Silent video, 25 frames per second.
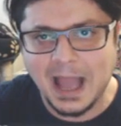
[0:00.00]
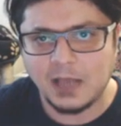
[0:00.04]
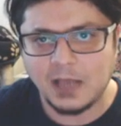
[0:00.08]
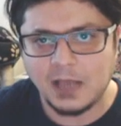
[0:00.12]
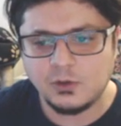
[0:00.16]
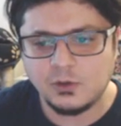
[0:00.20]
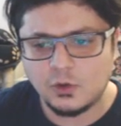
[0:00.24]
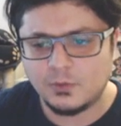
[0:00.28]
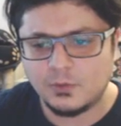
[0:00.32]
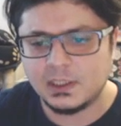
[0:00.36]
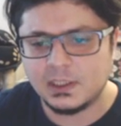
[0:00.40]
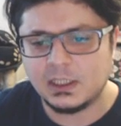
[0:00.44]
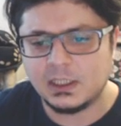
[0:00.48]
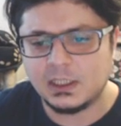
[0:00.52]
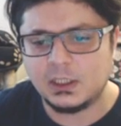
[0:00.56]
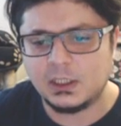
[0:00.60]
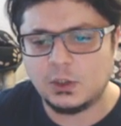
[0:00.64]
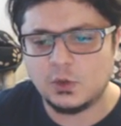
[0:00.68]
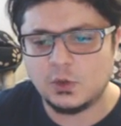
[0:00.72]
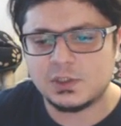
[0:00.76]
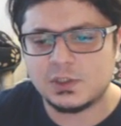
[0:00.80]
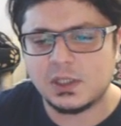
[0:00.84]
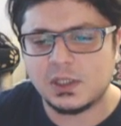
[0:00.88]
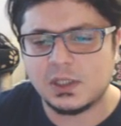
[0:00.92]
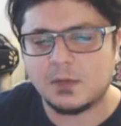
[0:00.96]
I normally
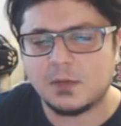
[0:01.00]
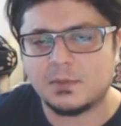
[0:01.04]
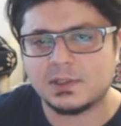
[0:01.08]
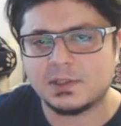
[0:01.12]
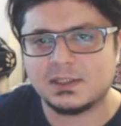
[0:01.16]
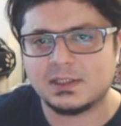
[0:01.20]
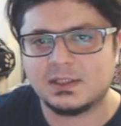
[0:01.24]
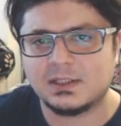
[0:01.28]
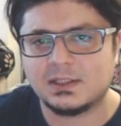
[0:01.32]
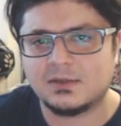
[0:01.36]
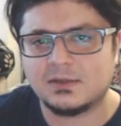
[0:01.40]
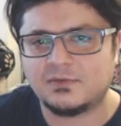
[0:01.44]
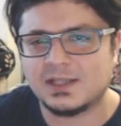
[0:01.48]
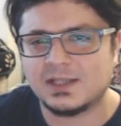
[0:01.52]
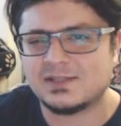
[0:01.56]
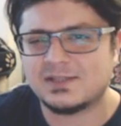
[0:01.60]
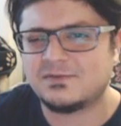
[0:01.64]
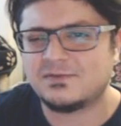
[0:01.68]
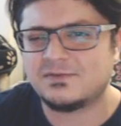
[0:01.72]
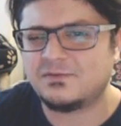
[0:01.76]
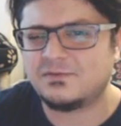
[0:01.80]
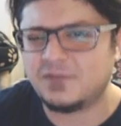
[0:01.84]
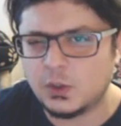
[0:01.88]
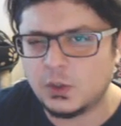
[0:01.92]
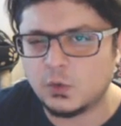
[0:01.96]
use numbers in
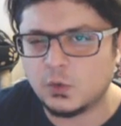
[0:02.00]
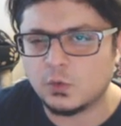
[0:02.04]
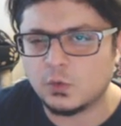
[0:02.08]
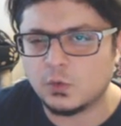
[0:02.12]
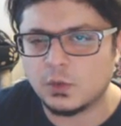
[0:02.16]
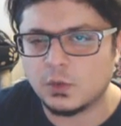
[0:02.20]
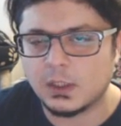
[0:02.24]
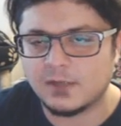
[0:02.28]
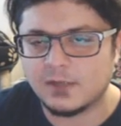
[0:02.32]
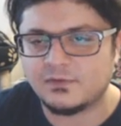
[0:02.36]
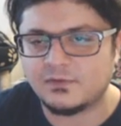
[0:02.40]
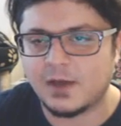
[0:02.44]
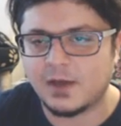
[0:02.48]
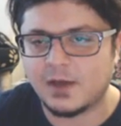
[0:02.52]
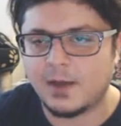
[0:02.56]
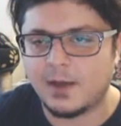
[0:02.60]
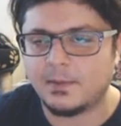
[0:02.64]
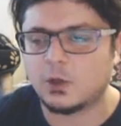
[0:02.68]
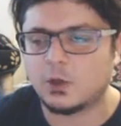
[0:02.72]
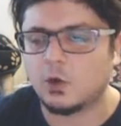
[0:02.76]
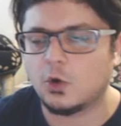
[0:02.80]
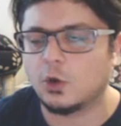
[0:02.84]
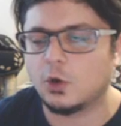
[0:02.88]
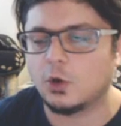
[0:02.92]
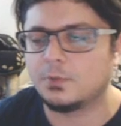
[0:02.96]
defense few. If
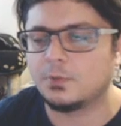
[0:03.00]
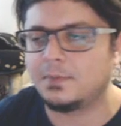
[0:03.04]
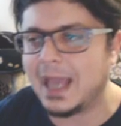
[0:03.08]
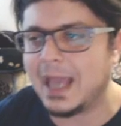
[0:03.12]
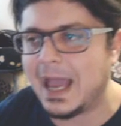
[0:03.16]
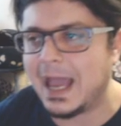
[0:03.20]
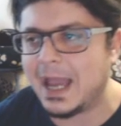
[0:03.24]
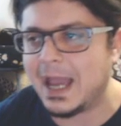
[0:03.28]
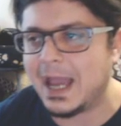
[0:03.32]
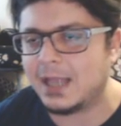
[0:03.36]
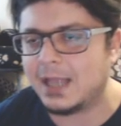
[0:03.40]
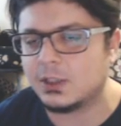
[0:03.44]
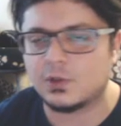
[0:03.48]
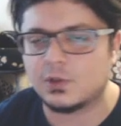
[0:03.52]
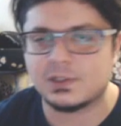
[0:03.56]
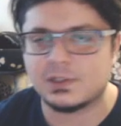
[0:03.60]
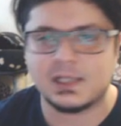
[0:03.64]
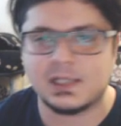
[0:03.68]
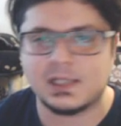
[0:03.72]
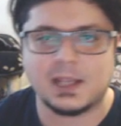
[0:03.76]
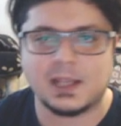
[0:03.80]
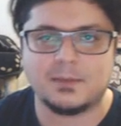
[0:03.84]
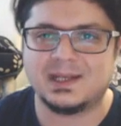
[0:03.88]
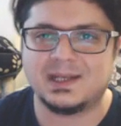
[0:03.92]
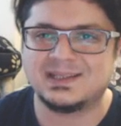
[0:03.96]
I'm a goal behind,
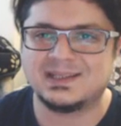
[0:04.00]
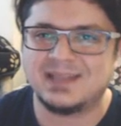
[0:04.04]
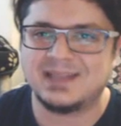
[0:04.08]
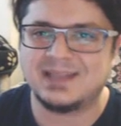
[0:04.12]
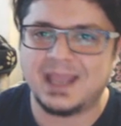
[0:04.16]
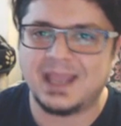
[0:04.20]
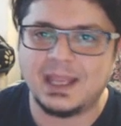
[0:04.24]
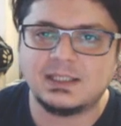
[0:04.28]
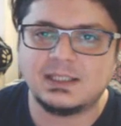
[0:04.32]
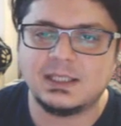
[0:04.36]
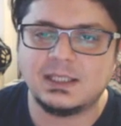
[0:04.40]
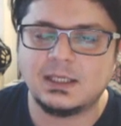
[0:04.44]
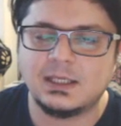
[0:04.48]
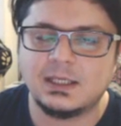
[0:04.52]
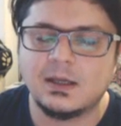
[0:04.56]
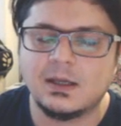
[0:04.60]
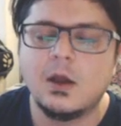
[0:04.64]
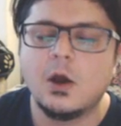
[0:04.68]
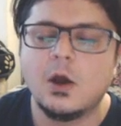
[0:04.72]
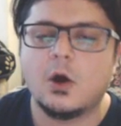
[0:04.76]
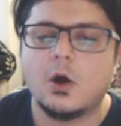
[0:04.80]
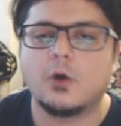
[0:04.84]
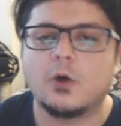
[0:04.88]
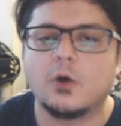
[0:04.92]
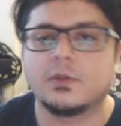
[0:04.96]
or it's like minute
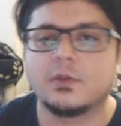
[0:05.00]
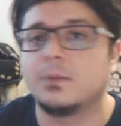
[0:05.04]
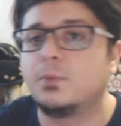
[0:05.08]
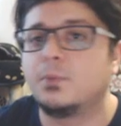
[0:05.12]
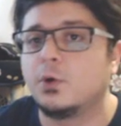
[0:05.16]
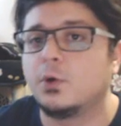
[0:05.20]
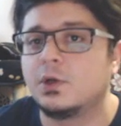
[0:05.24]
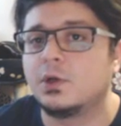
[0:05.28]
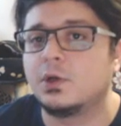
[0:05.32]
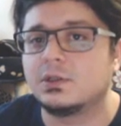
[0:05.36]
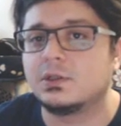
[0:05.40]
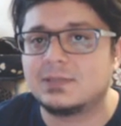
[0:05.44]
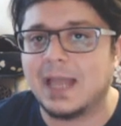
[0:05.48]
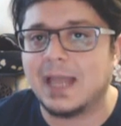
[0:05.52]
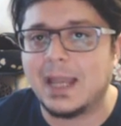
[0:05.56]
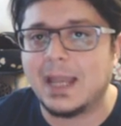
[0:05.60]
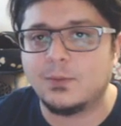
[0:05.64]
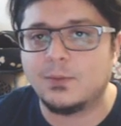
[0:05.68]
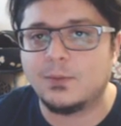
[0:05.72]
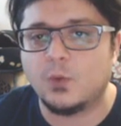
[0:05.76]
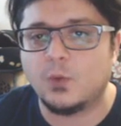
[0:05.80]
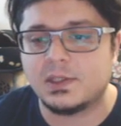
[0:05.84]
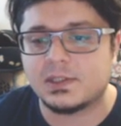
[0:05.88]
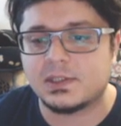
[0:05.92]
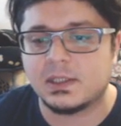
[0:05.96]
80, or the opponent
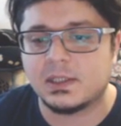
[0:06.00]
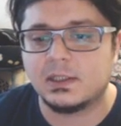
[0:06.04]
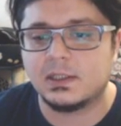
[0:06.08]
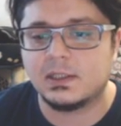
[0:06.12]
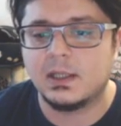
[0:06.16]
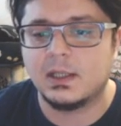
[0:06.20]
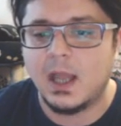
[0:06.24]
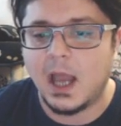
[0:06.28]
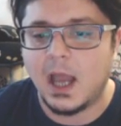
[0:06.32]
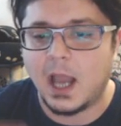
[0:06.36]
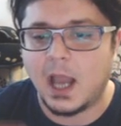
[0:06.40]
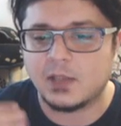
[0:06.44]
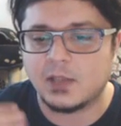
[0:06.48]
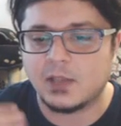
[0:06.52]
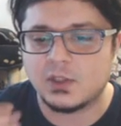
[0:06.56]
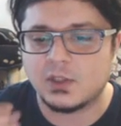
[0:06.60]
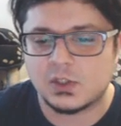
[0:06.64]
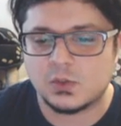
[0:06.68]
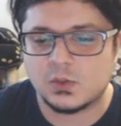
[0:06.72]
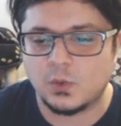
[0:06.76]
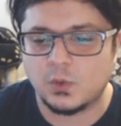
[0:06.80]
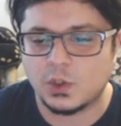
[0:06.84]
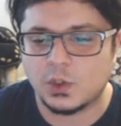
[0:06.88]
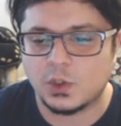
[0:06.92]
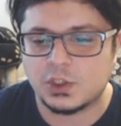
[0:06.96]
time wasting, I
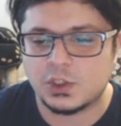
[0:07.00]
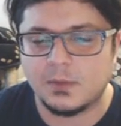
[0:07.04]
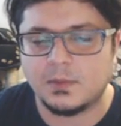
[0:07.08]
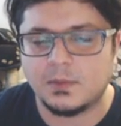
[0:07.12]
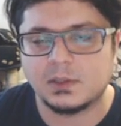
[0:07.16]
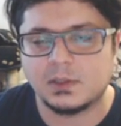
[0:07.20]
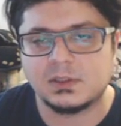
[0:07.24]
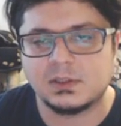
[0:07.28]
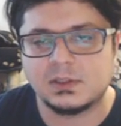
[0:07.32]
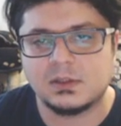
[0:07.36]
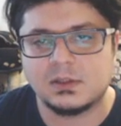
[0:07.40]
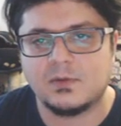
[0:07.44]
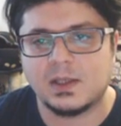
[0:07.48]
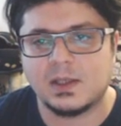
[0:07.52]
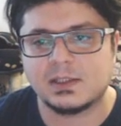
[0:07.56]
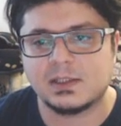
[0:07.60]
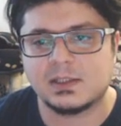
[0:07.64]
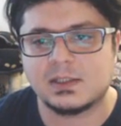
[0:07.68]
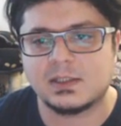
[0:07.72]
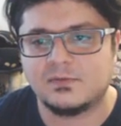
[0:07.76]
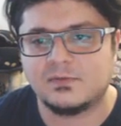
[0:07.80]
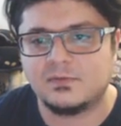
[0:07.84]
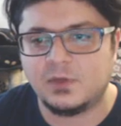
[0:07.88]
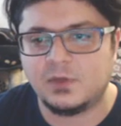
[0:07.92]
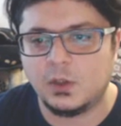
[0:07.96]
just switch number to
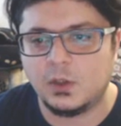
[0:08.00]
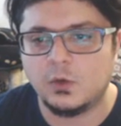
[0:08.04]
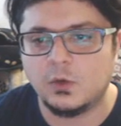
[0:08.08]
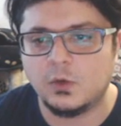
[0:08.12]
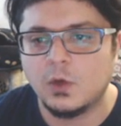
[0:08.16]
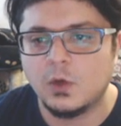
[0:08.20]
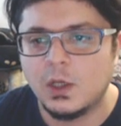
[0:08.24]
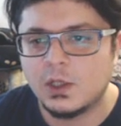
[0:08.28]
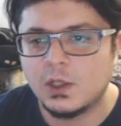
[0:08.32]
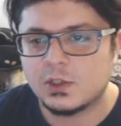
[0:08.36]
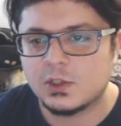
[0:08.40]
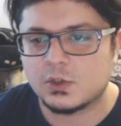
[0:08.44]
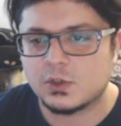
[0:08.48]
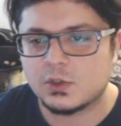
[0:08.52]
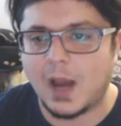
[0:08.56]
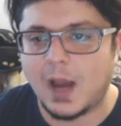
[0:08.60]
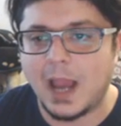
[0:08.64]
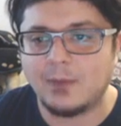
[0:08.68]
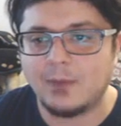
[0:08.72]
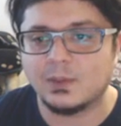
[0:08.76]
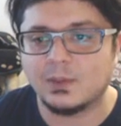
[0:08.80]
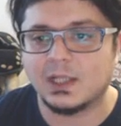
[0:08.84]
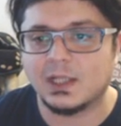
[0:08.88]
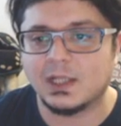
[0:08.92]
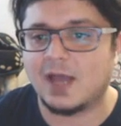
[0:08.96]
defense to few.
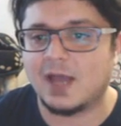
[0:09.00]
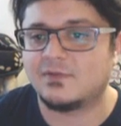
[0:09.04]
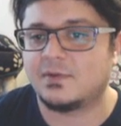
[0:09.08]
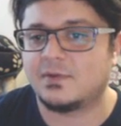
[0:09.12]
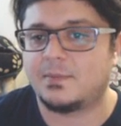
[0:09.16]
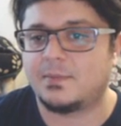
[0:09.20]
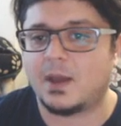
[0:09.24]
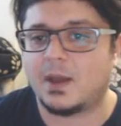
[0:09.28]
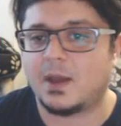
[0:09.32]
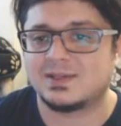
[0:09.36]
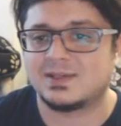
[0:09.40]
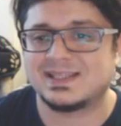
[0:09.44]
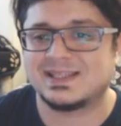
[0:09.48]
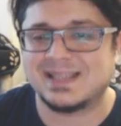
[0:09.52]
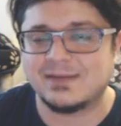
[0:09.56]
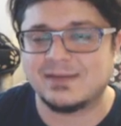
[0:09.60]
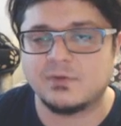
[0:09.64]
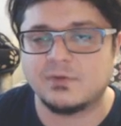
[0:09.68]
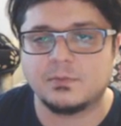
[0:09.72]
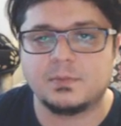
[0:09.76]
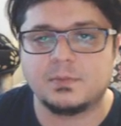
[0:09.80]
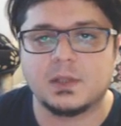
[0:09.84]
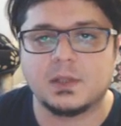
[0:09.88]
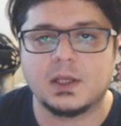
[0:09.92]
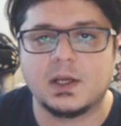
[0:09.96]
So I will have about
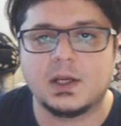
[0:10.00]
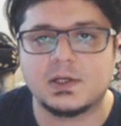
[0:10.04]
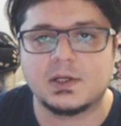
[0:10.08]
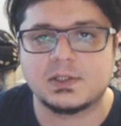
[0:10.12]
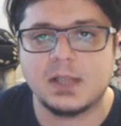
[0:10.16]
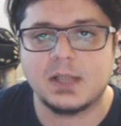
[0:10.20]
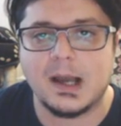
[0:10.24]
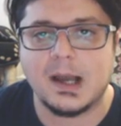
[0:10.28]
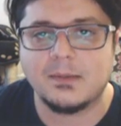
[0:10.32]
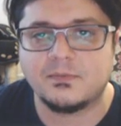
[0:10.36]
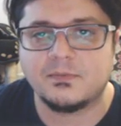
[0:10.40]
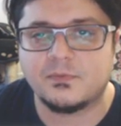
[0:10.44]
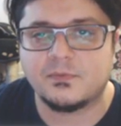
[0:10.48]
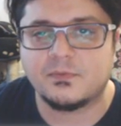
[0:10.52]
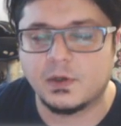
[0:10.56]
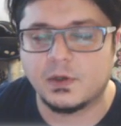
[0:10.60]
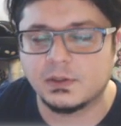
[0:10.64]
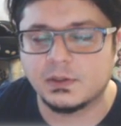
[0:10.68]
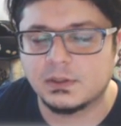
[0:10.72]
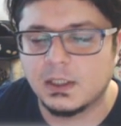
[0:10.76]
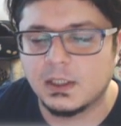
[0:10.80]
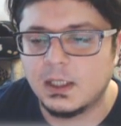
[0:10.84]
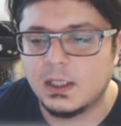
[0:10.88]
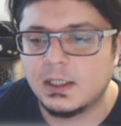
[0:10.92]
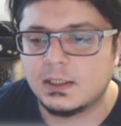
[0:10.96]
7 players up
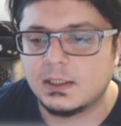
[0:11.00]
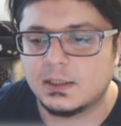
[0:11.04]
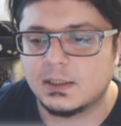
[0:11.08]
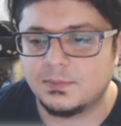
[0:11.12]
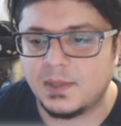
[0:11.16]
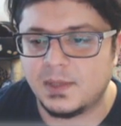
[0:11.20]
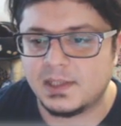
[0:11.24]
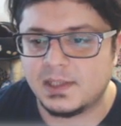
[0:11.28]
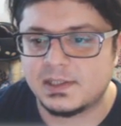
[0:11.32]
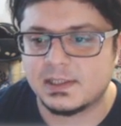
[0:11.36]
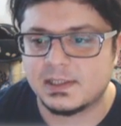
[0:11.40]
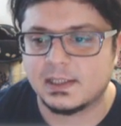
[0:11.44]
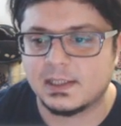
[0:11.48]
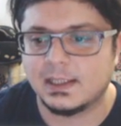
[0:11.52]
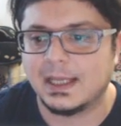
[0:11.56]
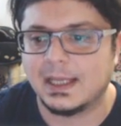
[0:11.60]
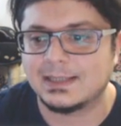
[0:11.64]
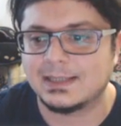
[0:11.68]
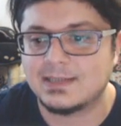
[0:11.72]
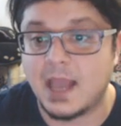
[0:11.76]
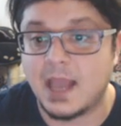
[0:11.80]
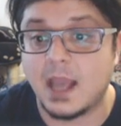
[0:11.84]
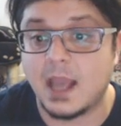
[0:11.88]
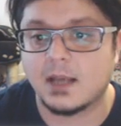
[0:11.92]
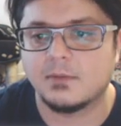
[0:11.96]
front to
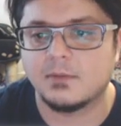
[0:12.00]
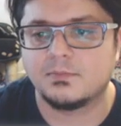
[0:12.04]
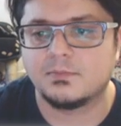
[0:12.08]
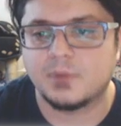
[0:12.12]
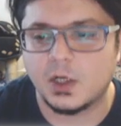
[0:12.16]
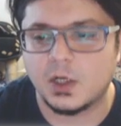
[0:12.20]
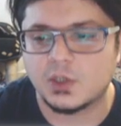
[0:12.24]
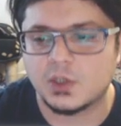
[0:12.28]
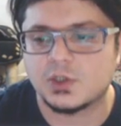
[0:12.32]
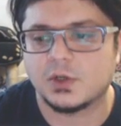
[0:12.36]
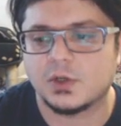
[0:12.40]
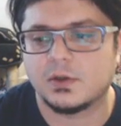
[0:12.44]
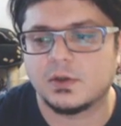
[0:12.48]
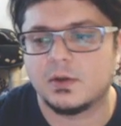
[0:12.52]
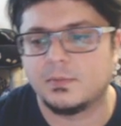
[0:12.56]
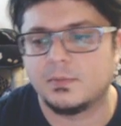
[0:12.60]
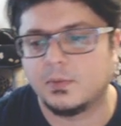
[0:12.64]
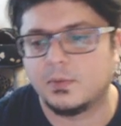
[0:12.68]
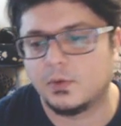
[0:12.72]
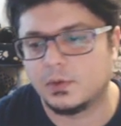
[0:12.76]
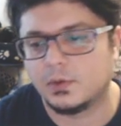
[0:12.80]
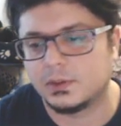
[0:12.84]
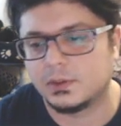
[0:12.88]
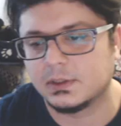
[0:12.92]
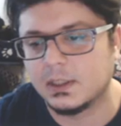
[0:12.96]
basically attack and pressure
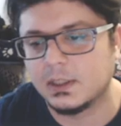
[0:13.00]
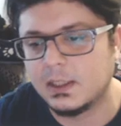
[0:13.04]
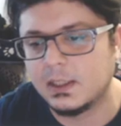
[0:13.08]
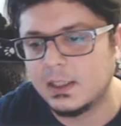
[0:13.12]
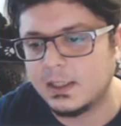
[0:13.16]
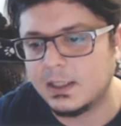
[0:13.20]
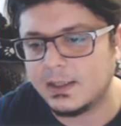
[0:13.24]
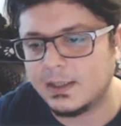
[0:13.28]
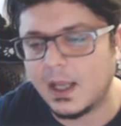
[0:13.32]
the opponent.